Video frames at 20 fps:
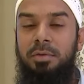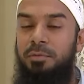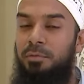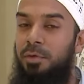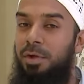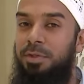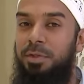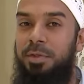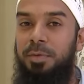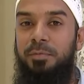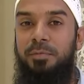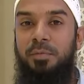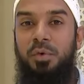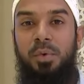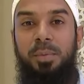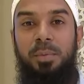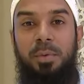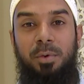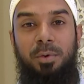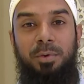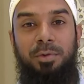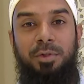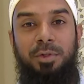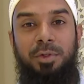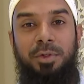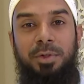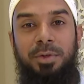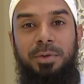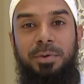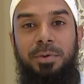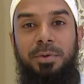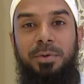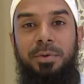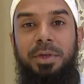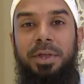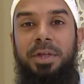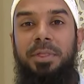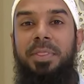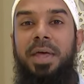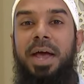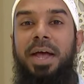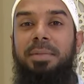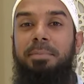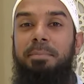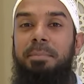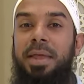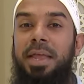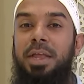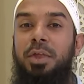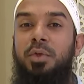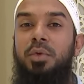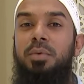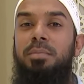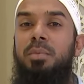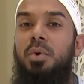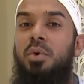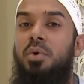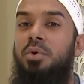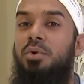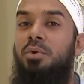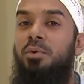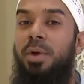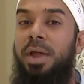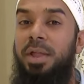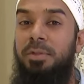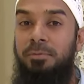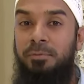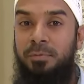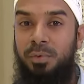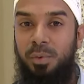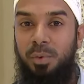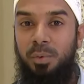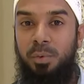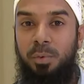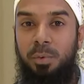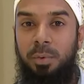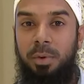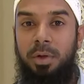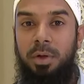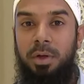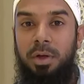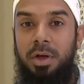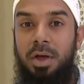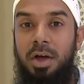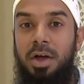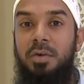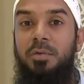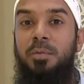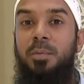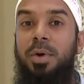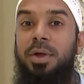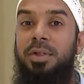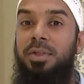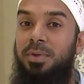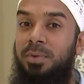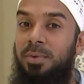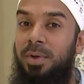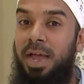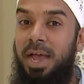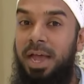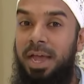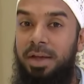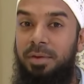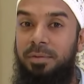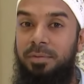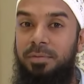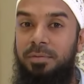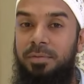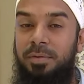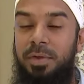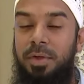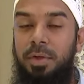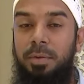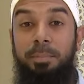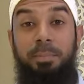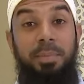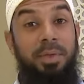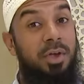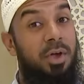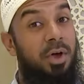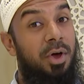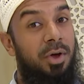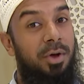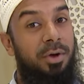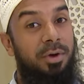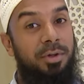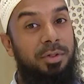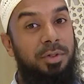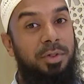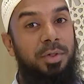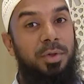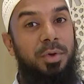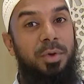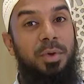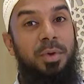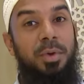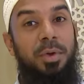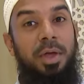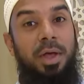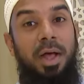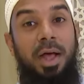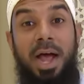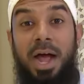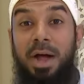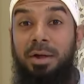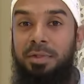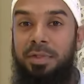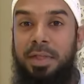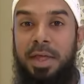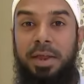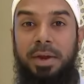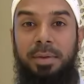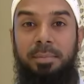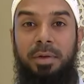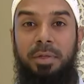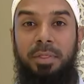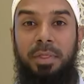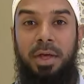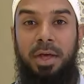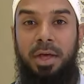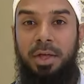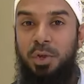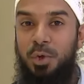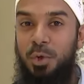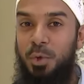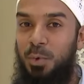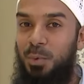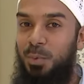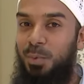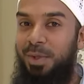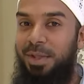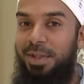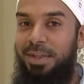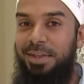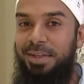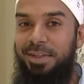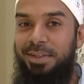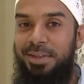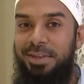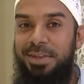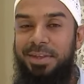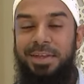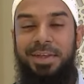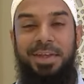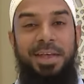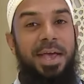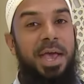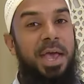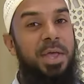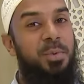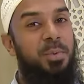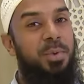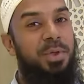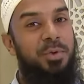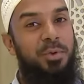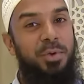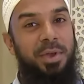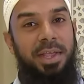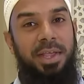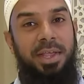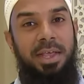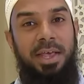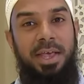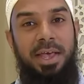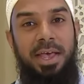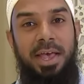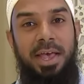First and foremost, is that make you more grateful of what you have, because outside Ramadan, we eat and we drink